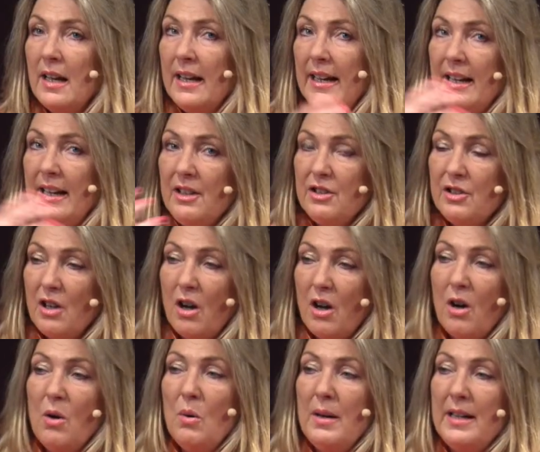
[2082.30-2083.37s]
It's the
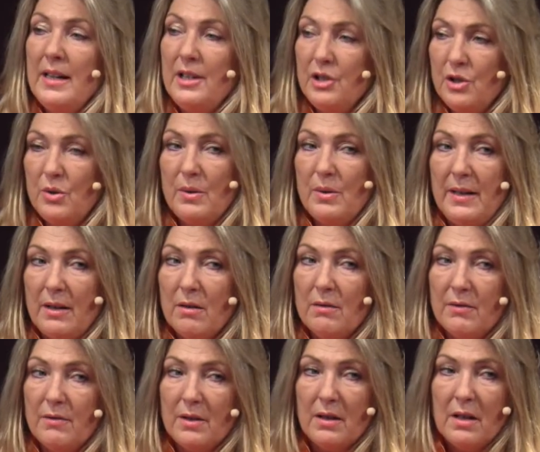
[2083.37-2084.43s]
whole history
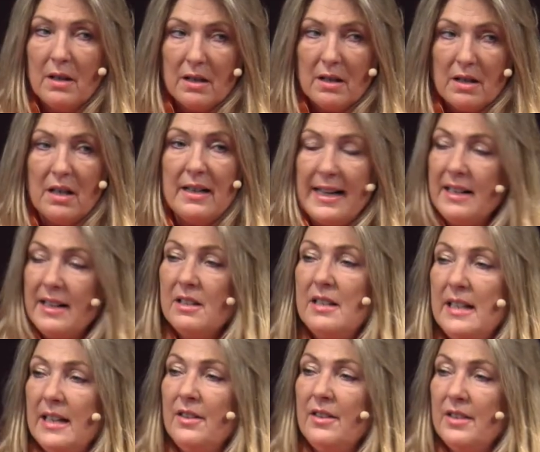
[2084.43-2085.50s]
of
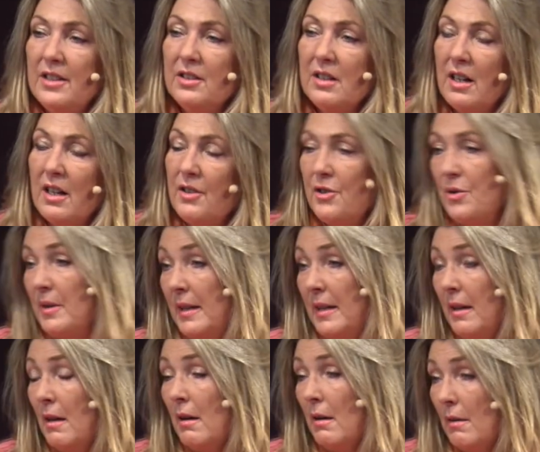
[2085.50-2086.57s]
collecting in this country
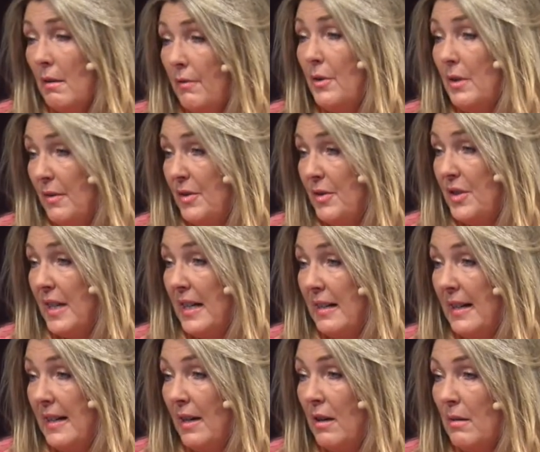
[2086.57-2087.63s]
full of
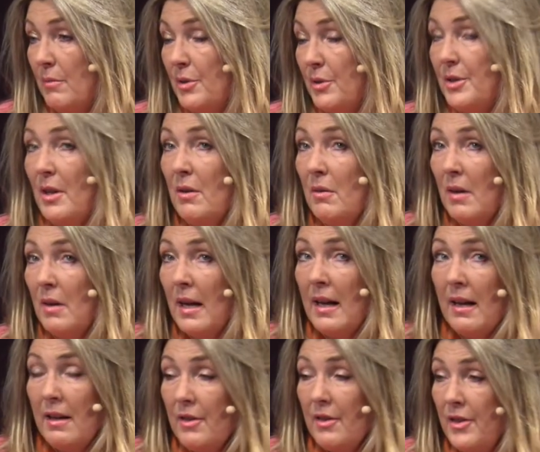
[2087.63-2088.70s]
stately homes. So
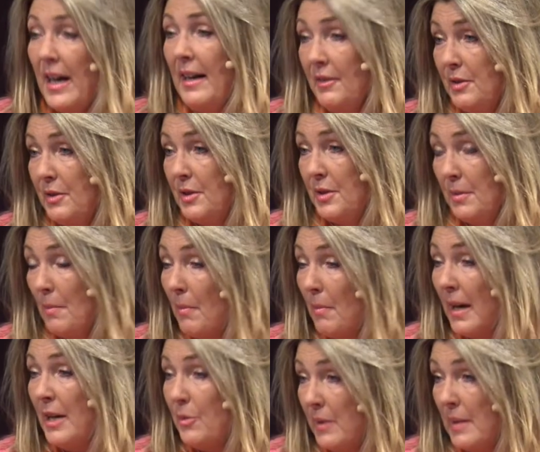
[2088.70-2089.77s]
that's
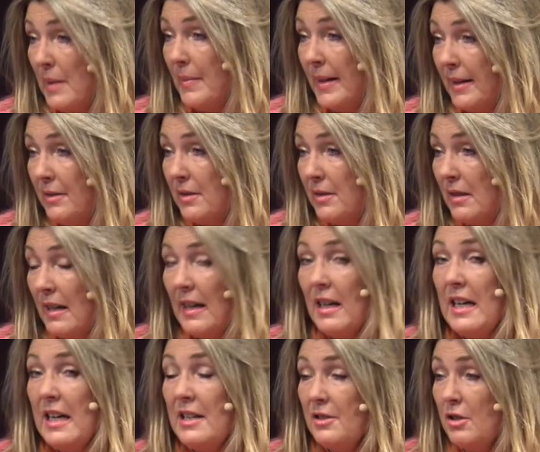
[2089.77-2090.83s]
my remit,
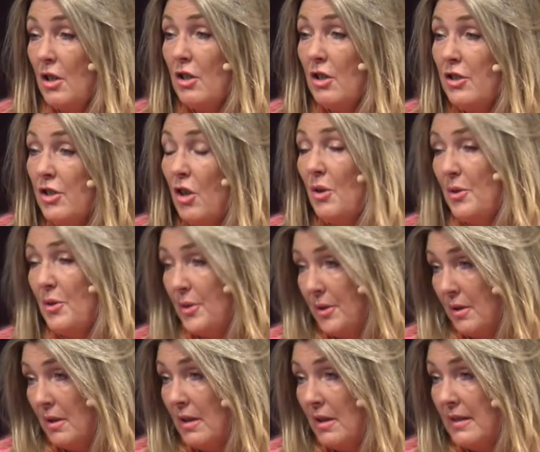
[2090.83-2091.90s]
is not
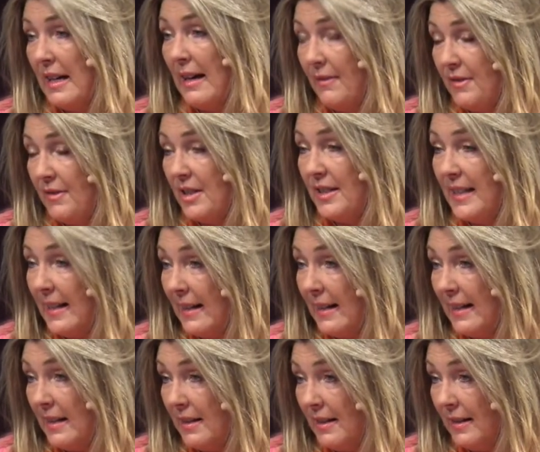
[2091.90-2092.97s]
to have to sell
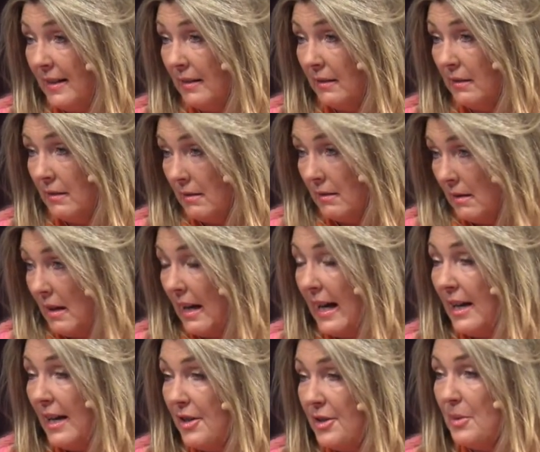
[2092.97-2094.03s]
anything
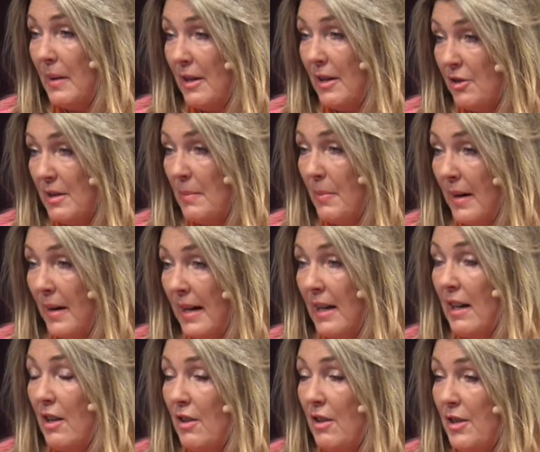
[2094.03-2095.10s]
and to actually buy
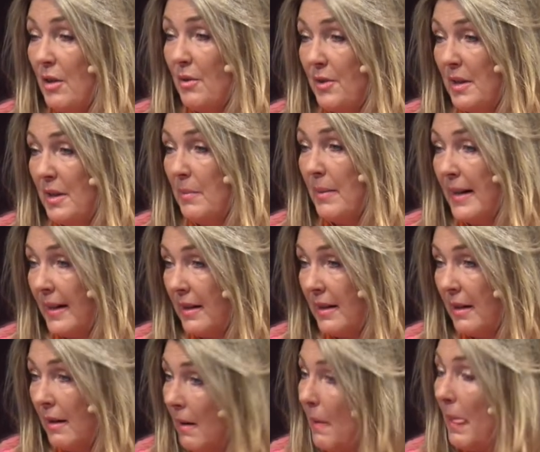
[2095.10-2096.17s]
the odd thing back
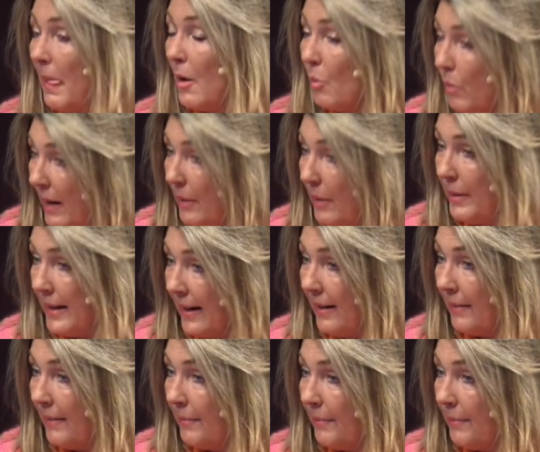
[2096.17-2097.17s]
where we can.